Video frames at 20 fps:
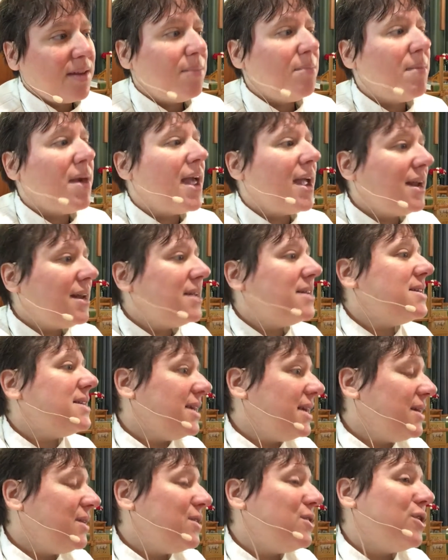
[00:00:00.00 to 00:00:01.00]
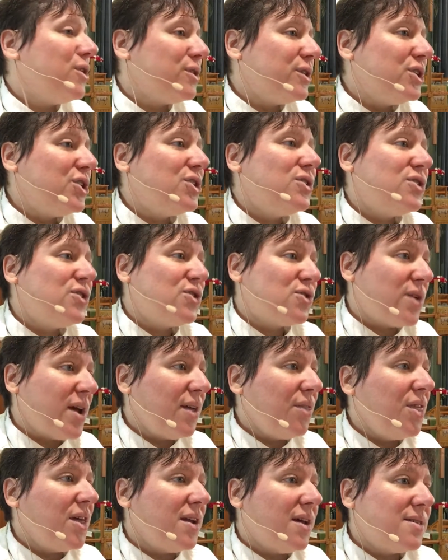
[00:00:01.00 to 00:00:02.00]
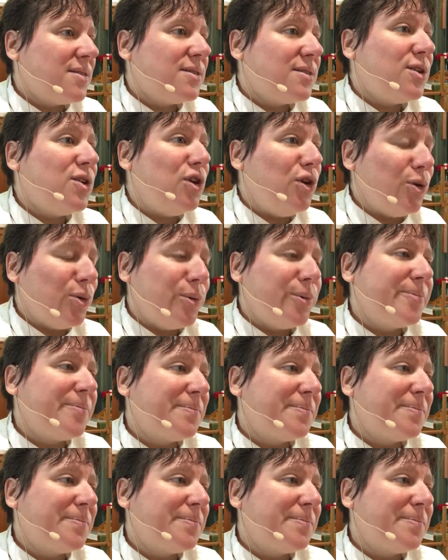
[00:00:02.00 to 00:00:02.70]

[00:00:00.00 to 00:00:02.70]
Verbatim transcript: May it indeed nourish and strengthen us anew.